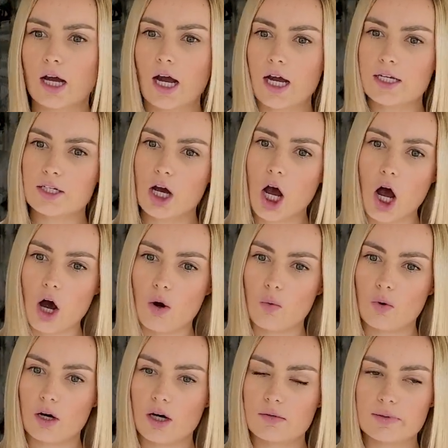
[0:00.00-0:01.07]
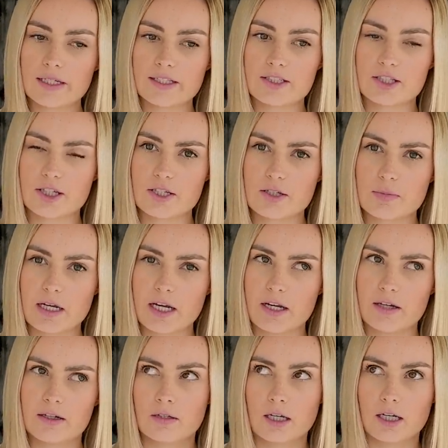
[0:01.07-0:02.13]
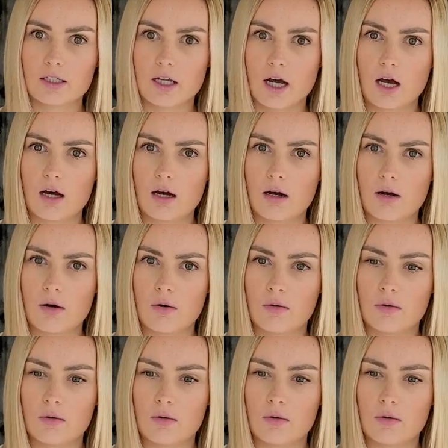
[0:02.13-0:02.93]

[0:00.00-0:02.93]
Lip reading: I know. I'm like, excuse me, hello.